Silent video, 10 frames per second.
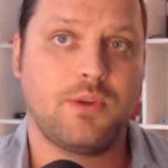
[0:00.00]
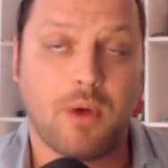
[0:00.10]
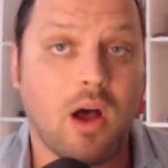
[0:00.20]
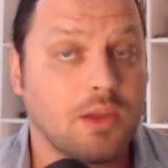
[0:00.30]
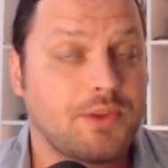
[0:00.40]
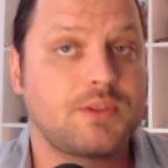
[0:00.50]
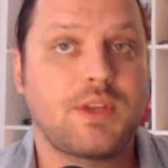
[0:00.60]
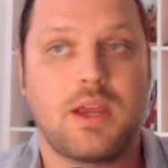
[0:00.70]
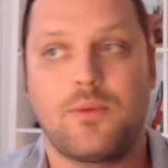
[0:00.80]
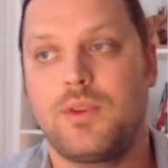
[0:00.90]
Politics
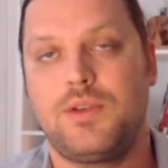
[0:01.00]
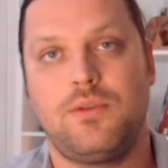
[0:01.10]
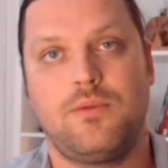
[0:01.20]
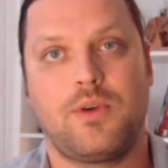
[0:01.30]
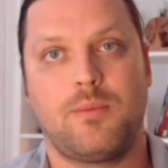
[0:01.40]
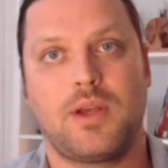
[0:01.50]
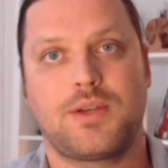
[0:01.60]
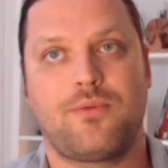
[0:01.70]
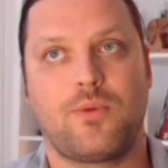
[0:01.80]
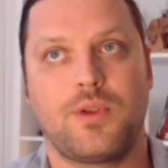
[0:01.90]
can't really do very
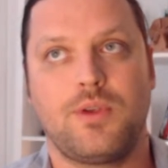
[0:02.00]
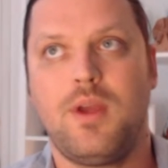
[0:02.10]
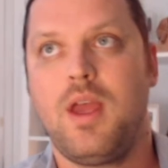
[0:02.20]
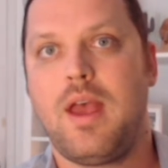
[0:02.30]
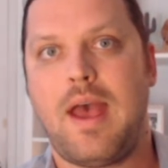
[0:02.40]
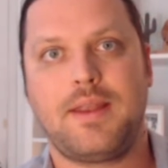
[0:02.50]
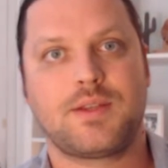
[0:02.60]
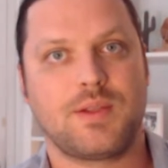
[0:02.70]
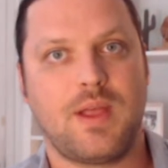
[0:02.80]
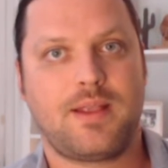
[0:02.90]
much for you, and
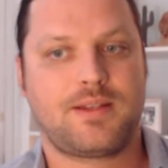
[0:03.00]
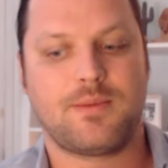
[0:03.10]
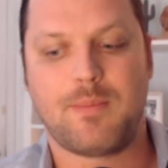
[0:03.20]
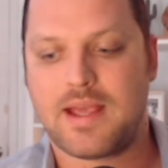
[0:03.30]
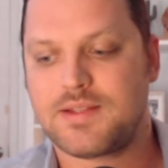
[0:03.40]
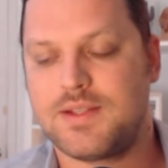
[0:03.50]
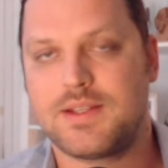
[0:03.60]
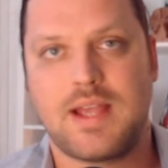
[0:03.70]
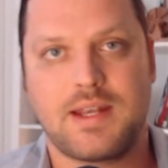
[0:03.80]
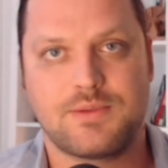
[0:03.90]
has led to mass
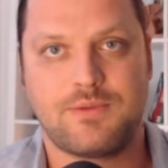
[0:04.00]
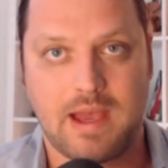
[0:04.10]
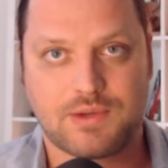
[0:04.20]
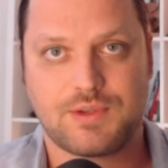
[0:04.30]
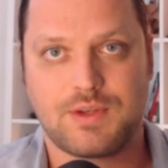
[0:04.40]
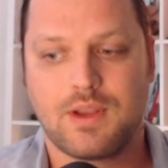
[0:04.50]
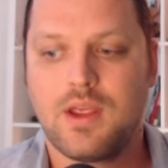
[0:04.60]
dissatisfaction.